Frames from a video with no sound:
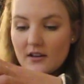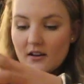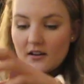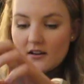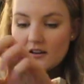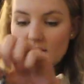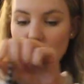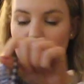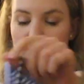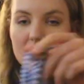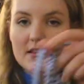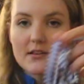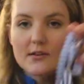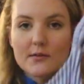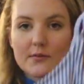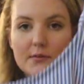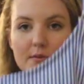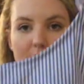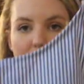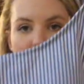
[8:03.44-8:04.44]
yeah, I thought
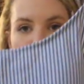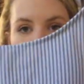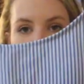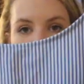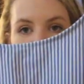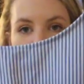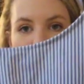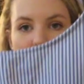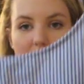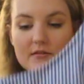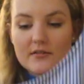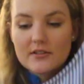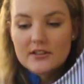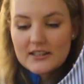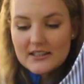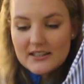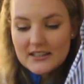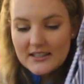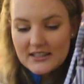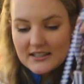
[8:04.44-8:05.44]
this was
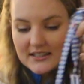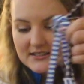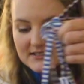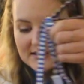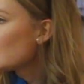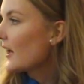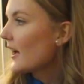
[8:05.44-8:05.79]
really nice.